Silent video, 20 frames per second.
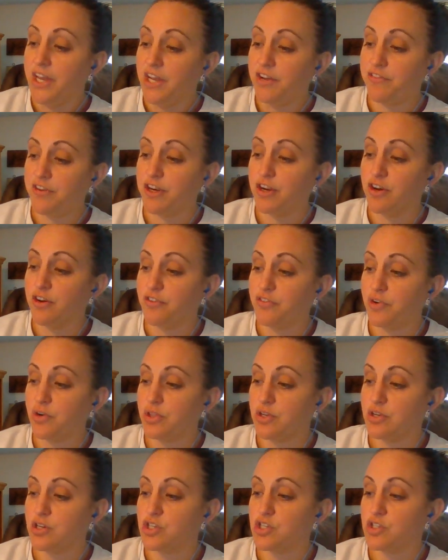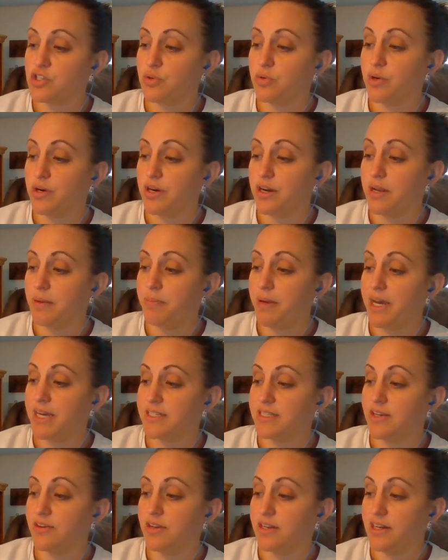If I go further ashore and
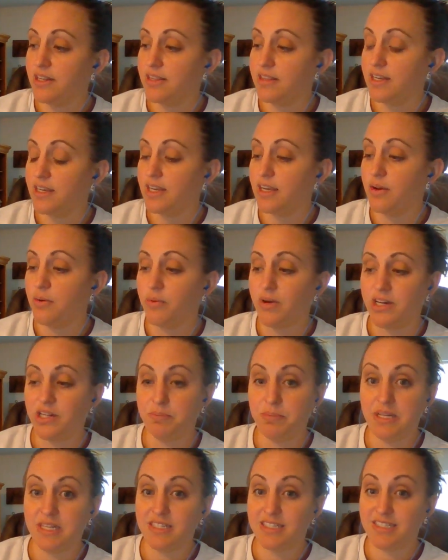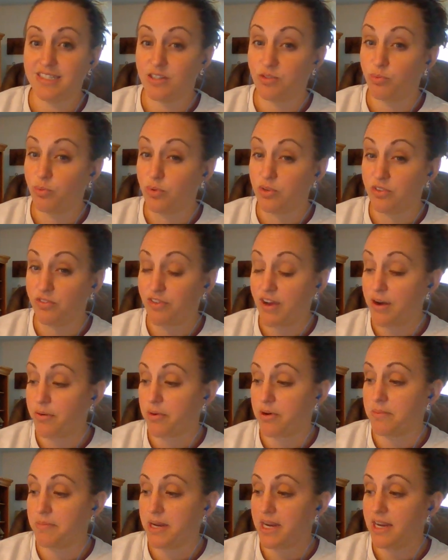pass out in a thicket, wild beasts will
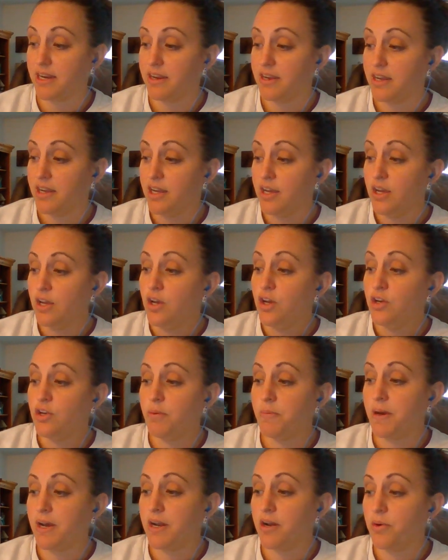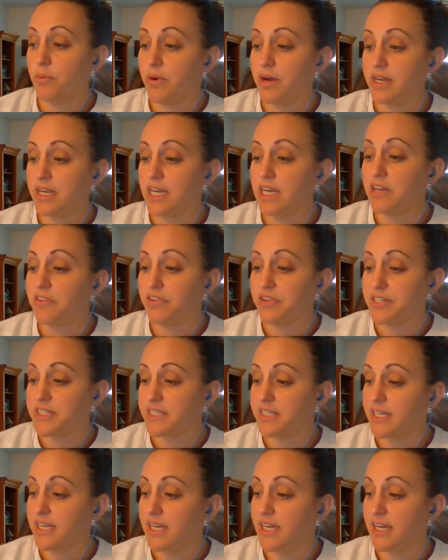devour me. No matter what evils
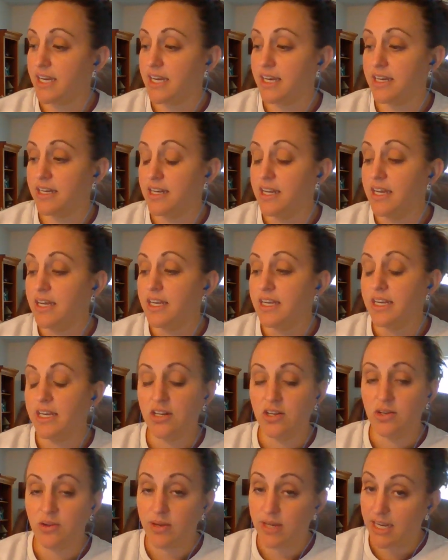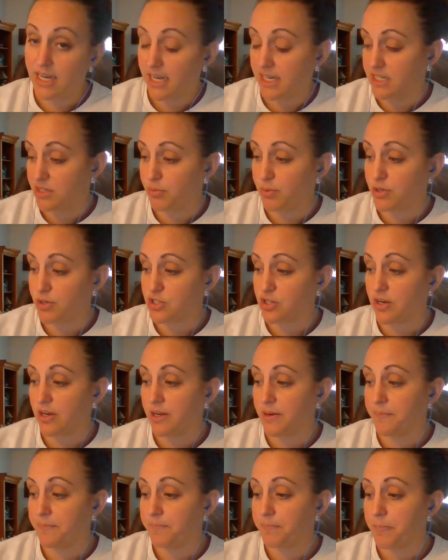lay ahead, he knew he had to push
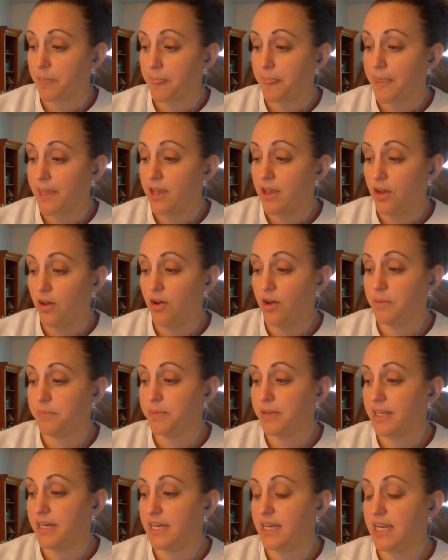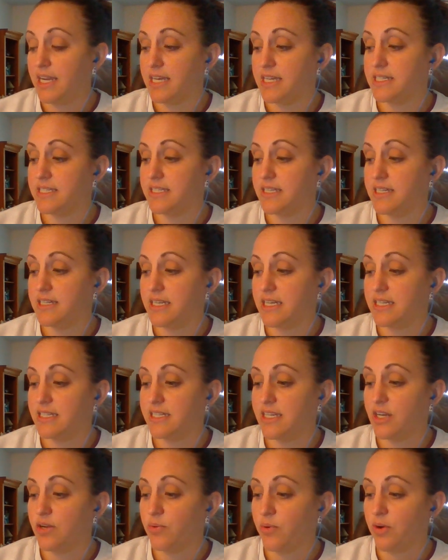on. On bleeding hands and knees,
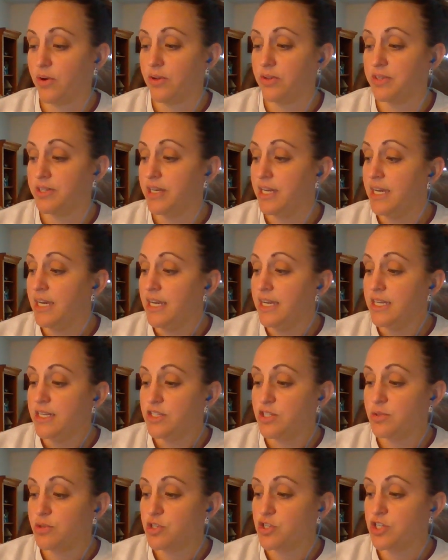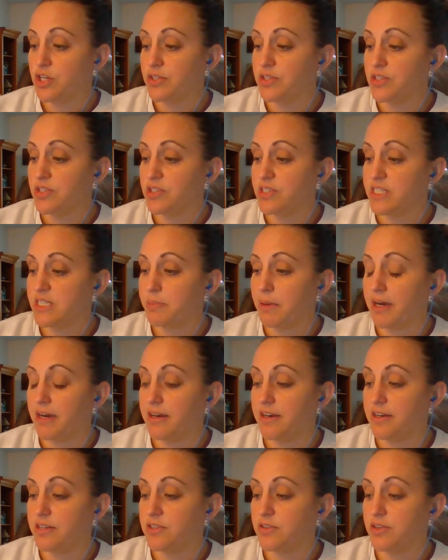he crawled to a sheltered spot
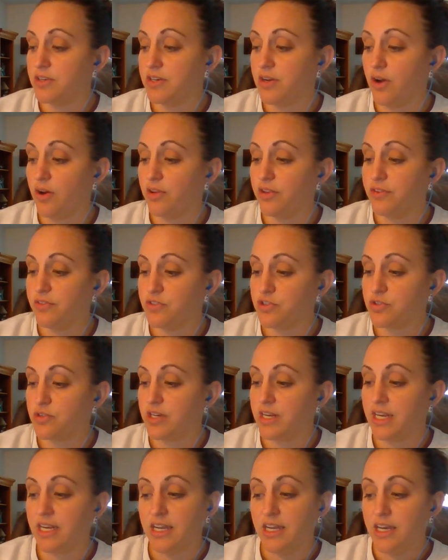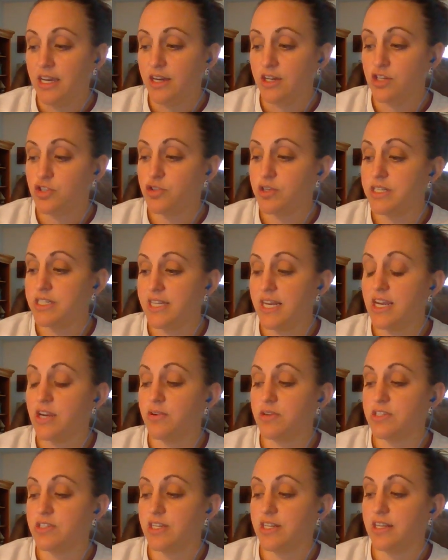under an olive tree, a tree
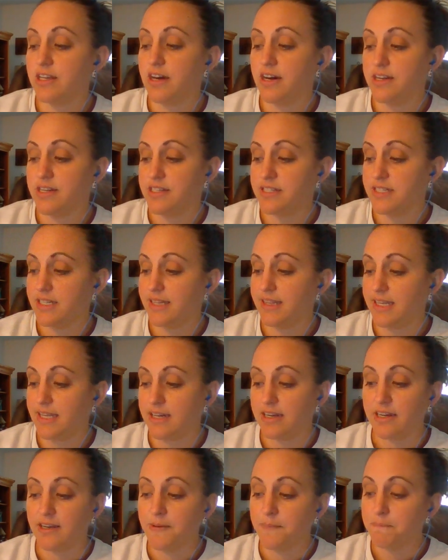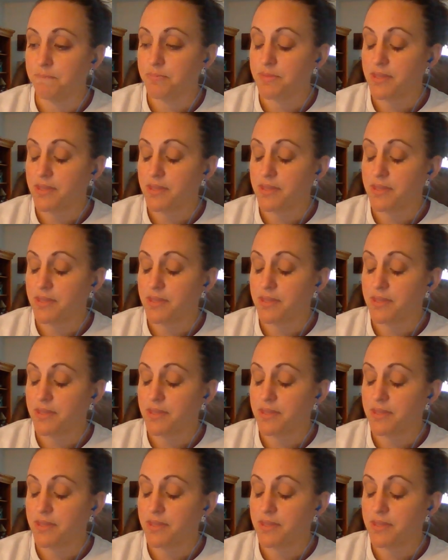sacred to the goddess Athena.